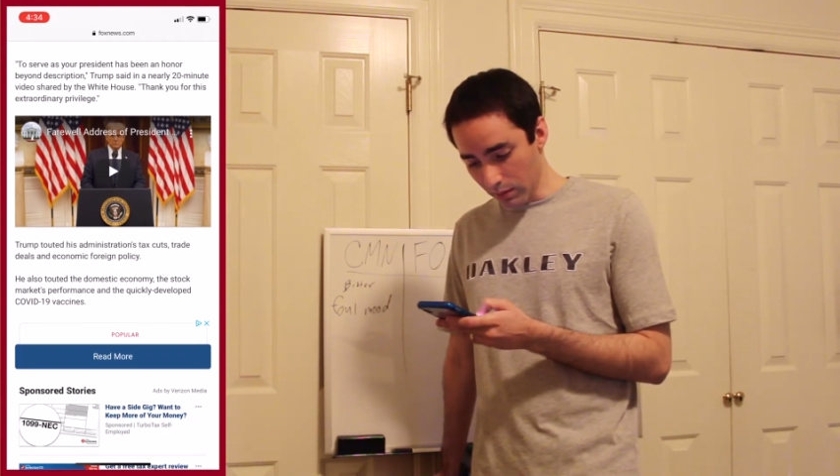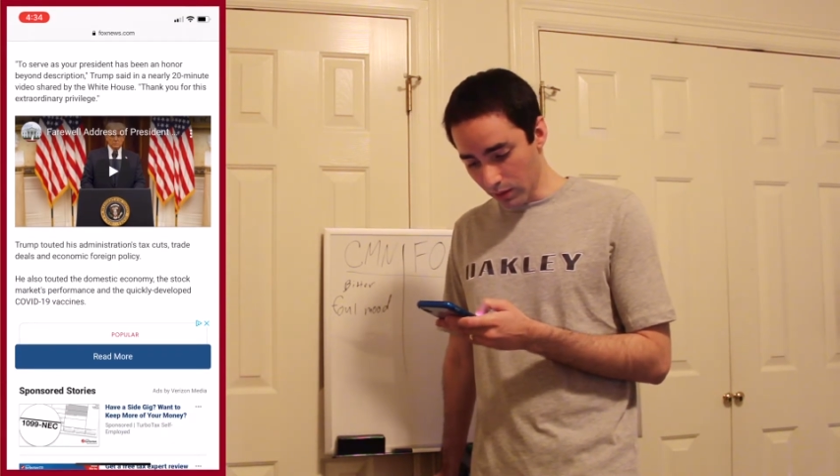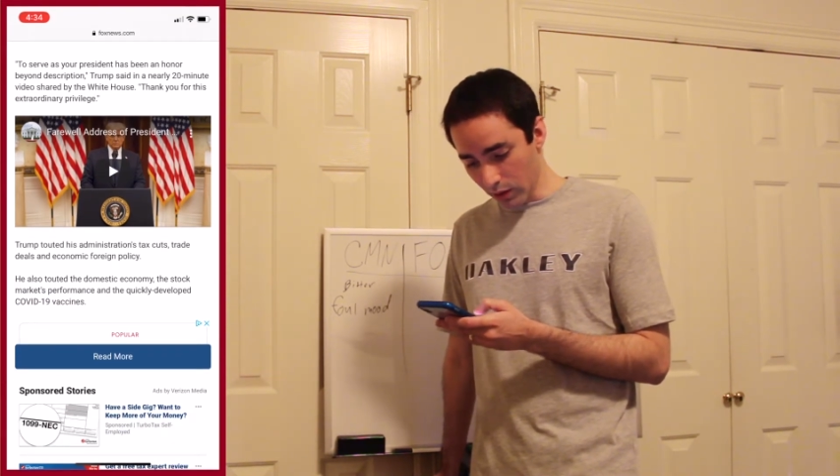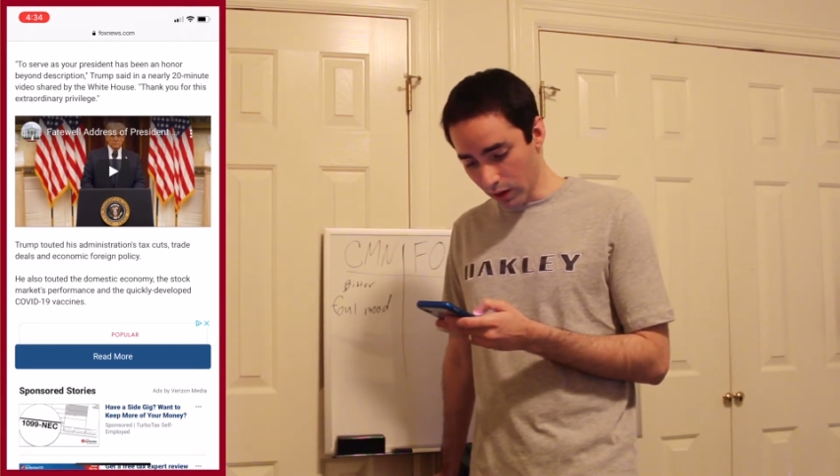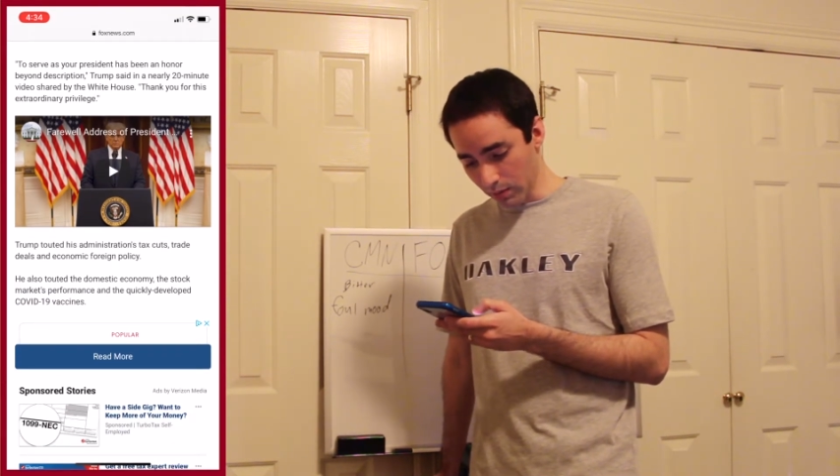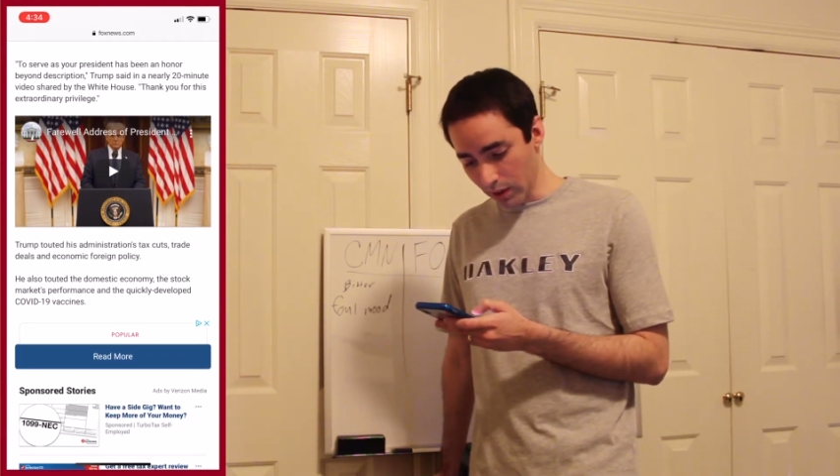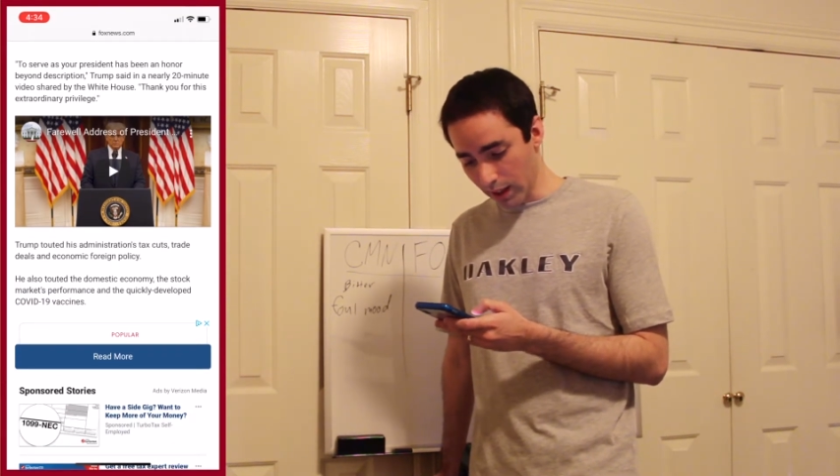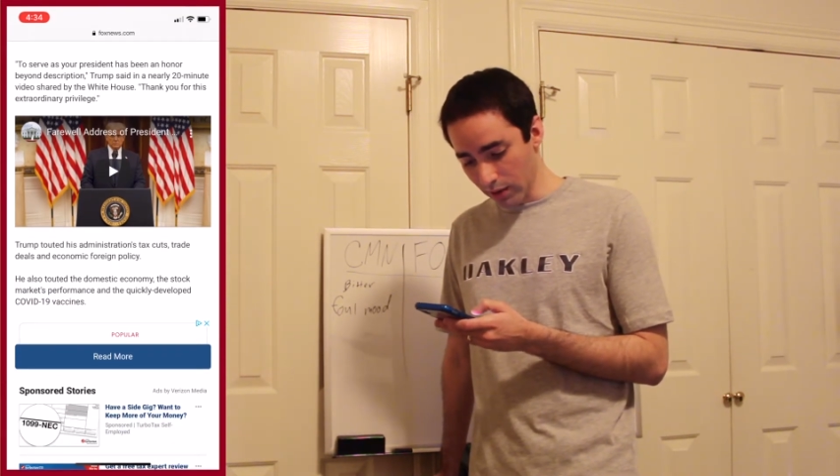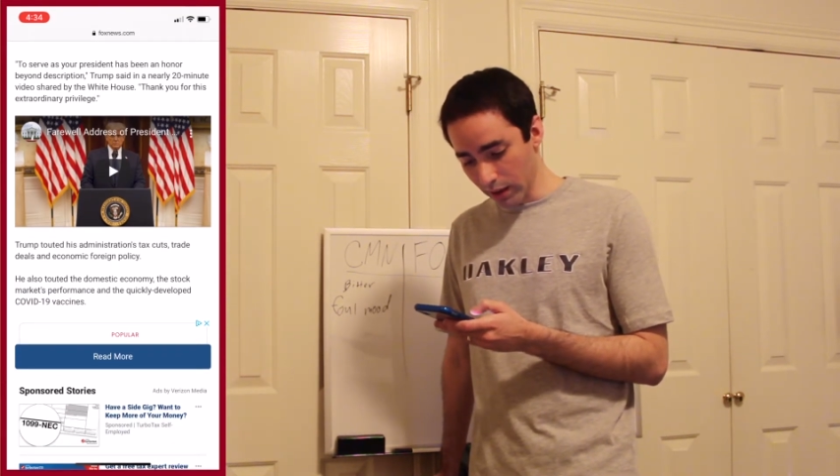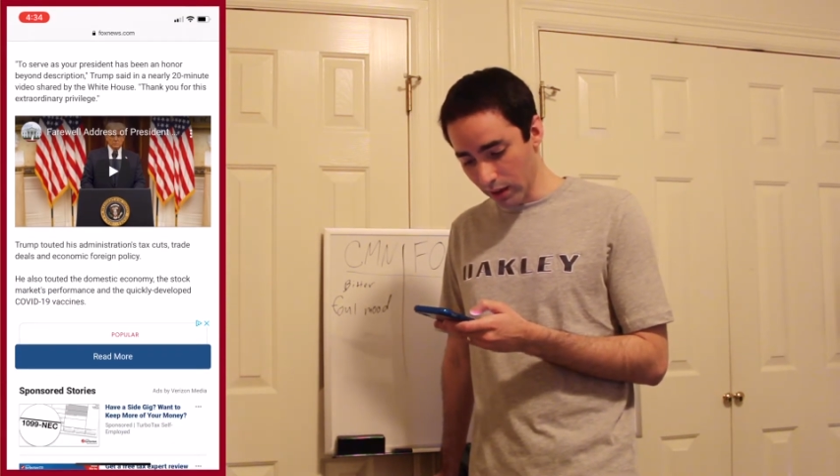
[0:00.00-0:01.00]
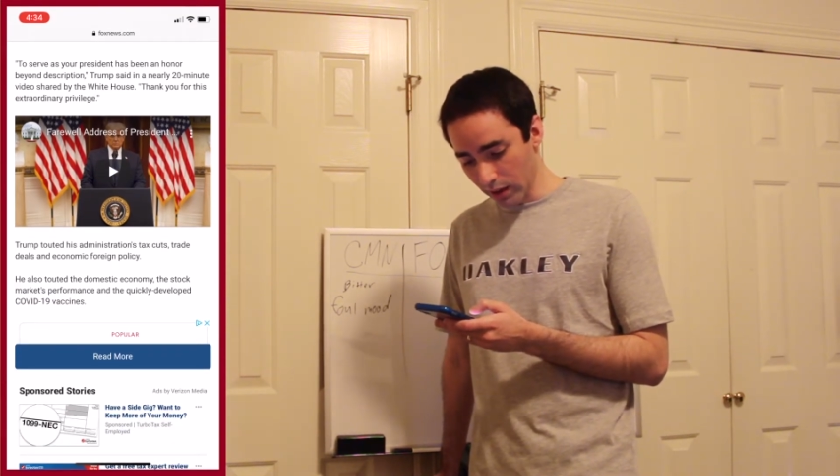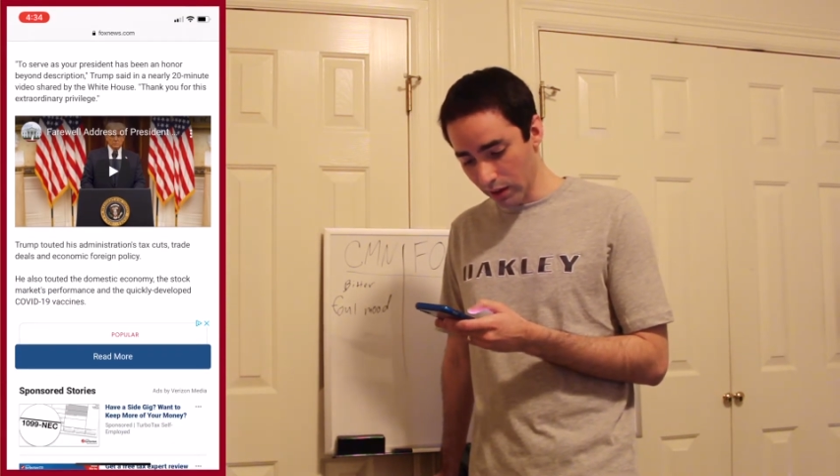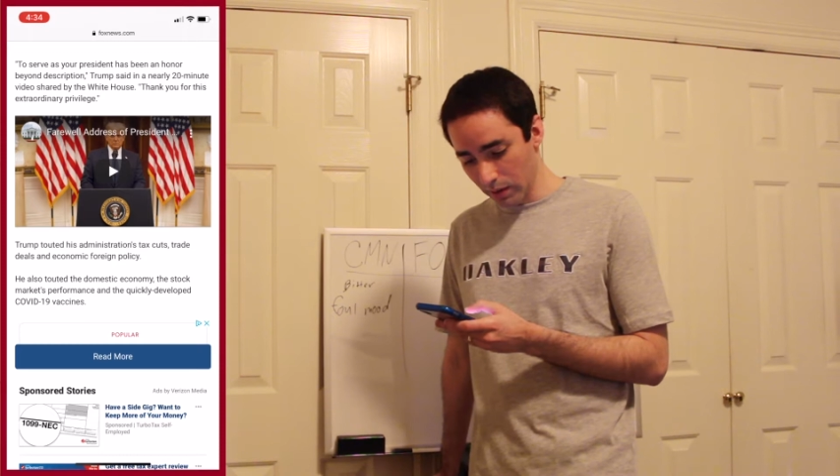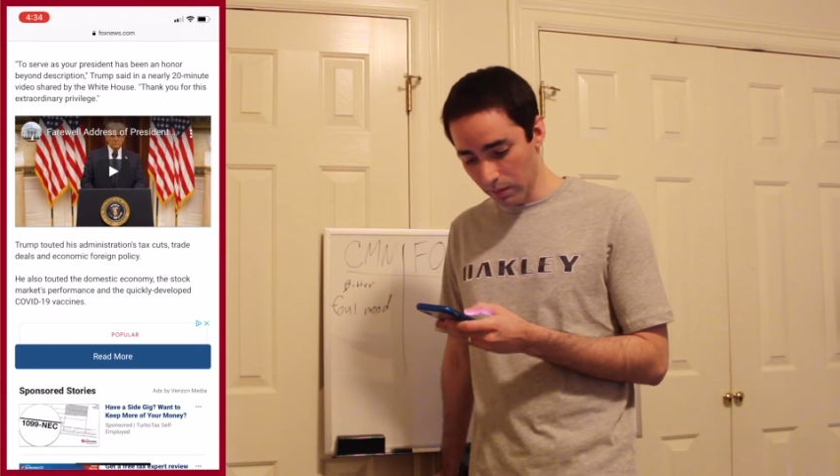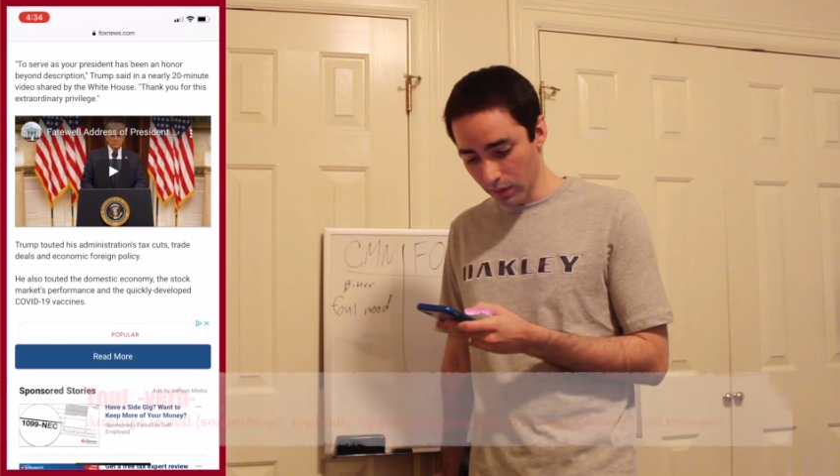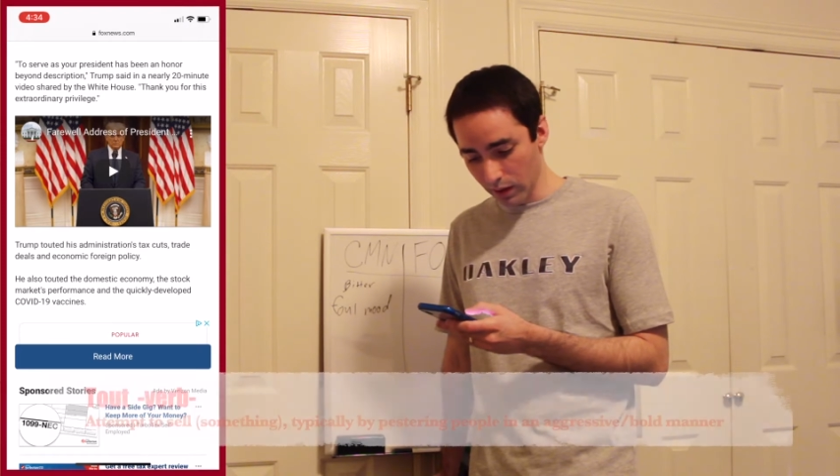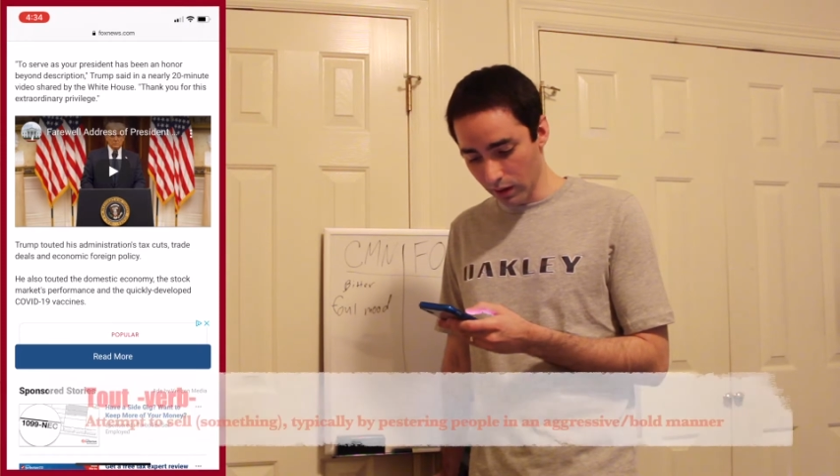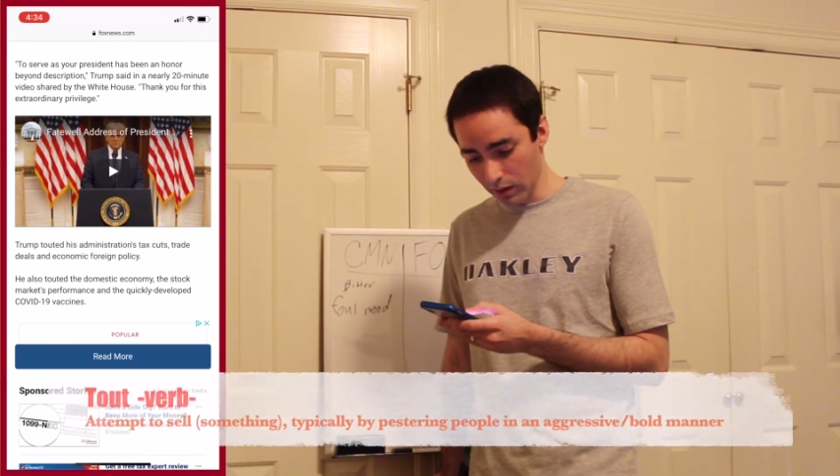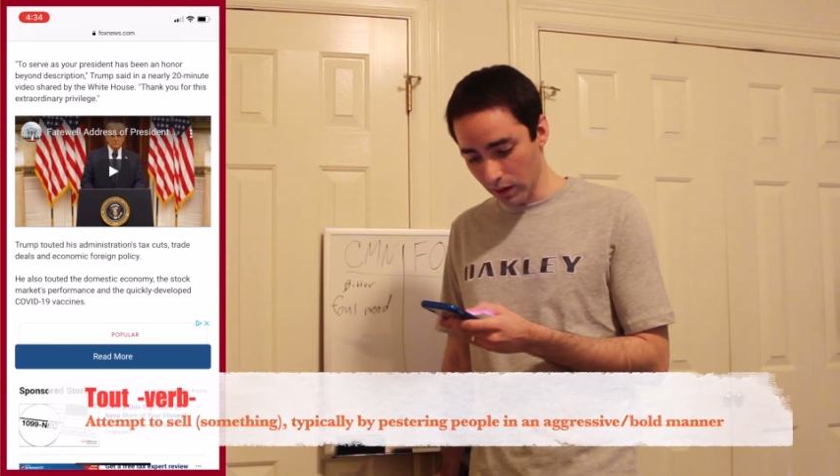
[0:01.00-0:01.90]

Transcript: Trump touted his